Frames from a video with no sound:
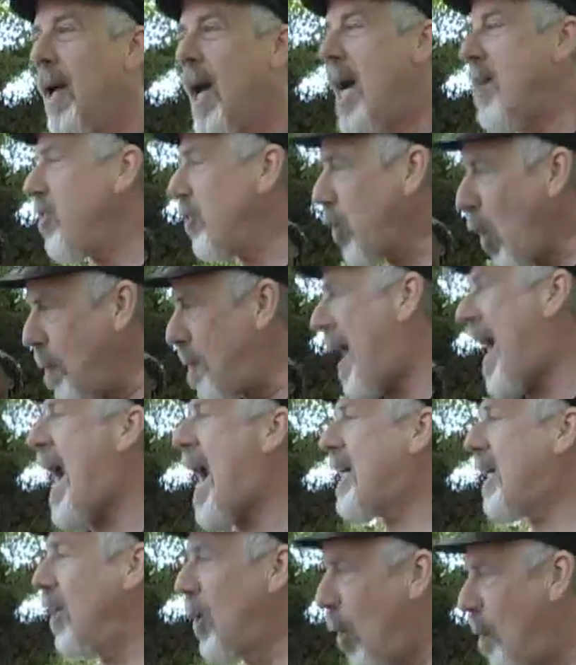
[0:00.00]
And just go
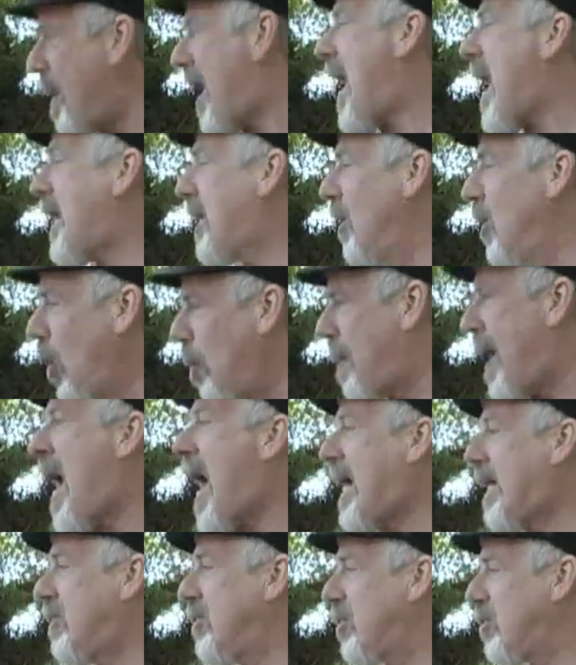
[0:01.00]
back and go back and go
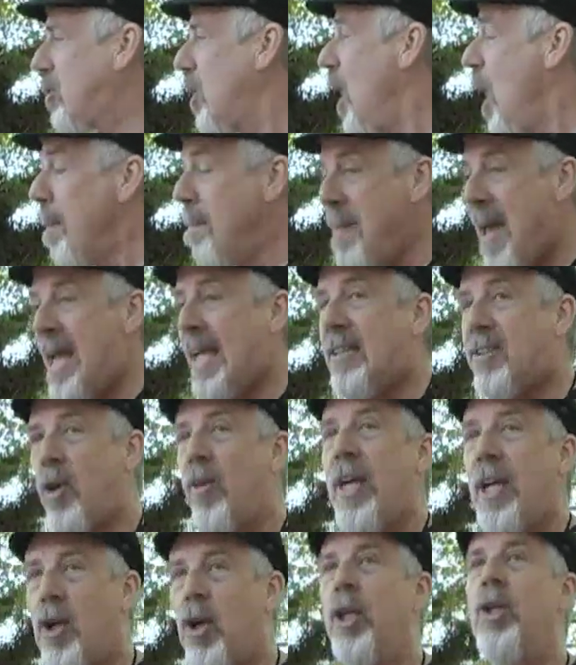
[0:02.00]
back and just make it so
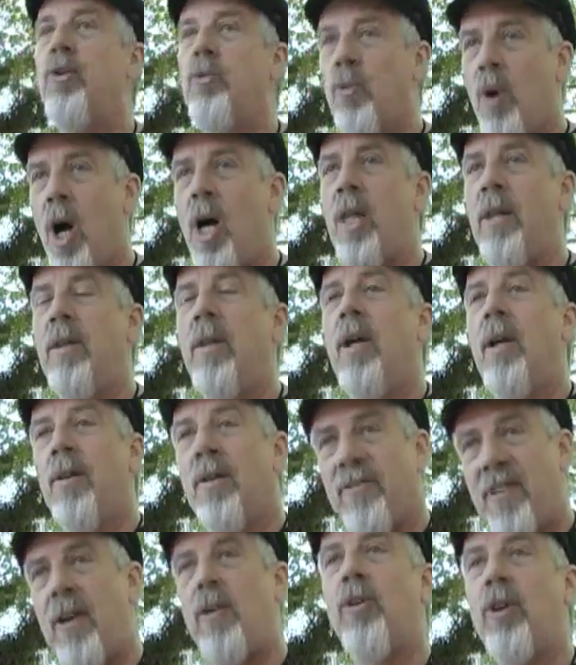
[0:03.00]
they couldn't run
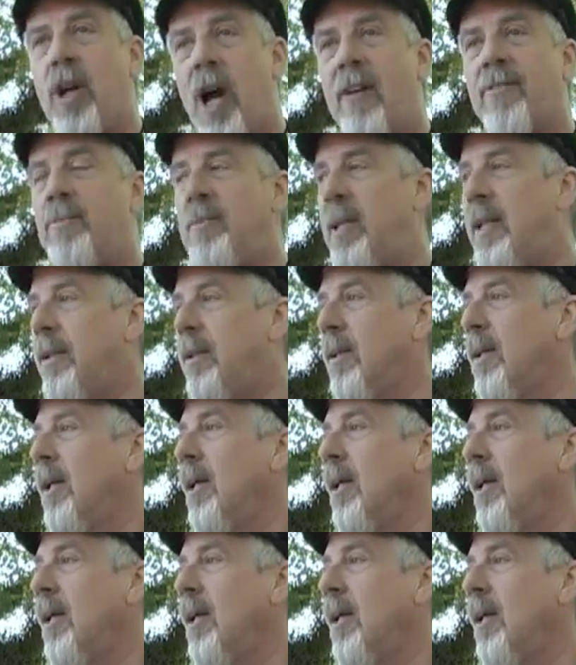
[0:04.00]
the federal government